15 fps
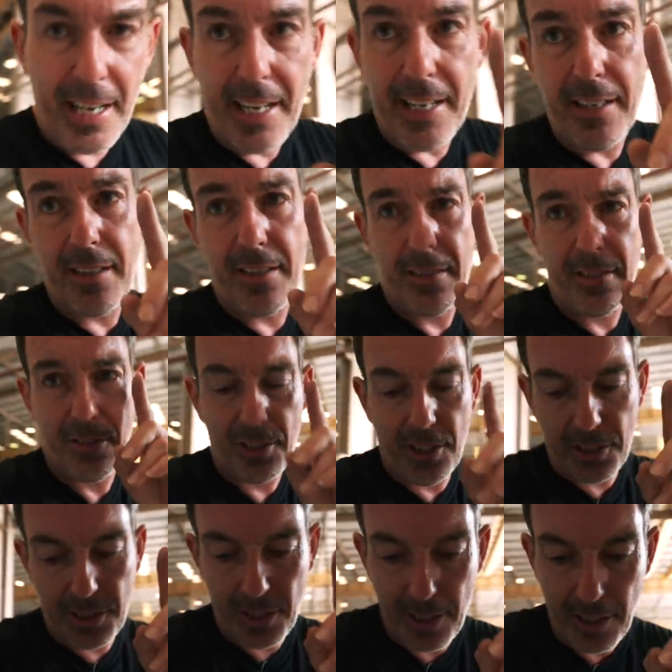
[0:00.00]
again,
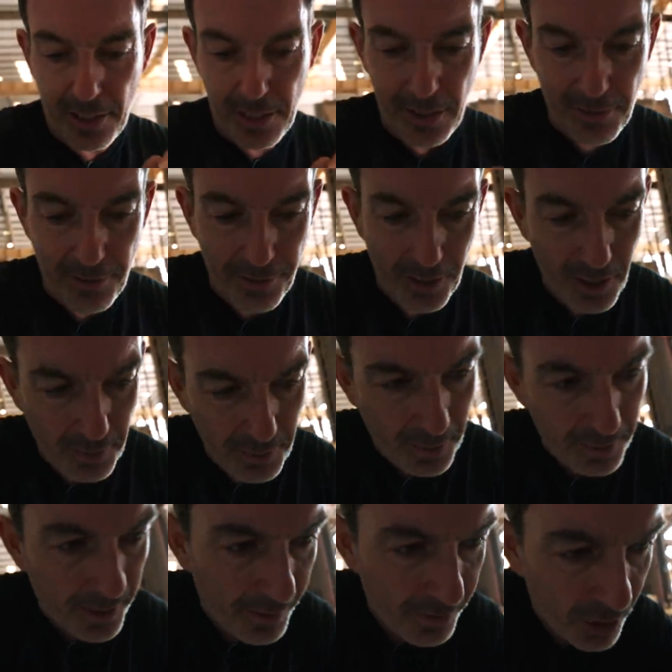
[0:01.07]
just to confirm,
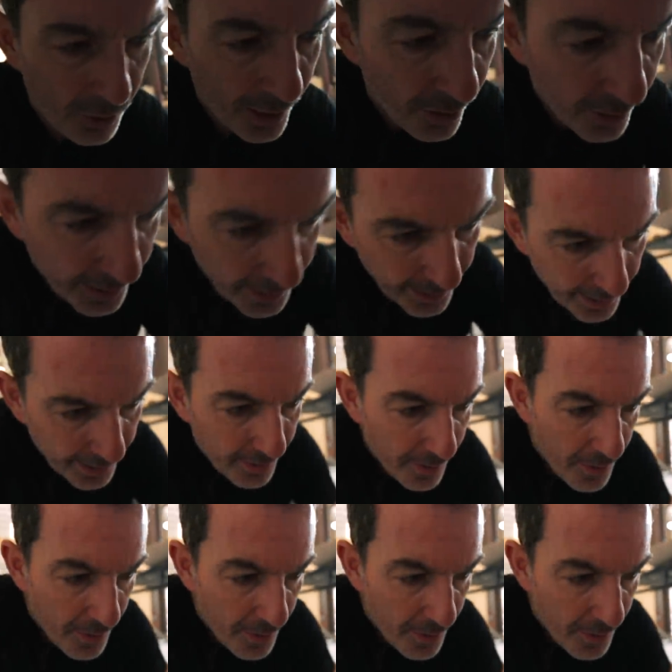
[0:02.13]
I'm gonna have a quick look in here.